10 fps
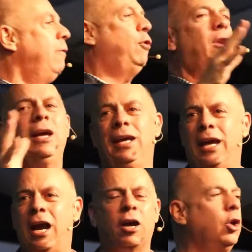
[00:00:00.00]
If you didn't
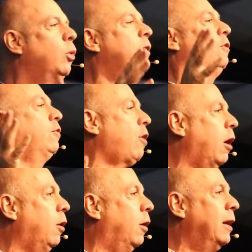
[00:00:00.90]
care, you wouldn't
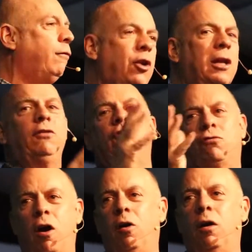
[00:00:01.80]
struggle. And if you didn't
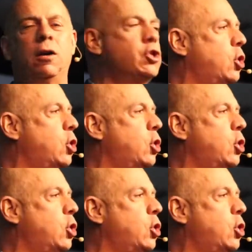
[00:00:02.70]
struggle, it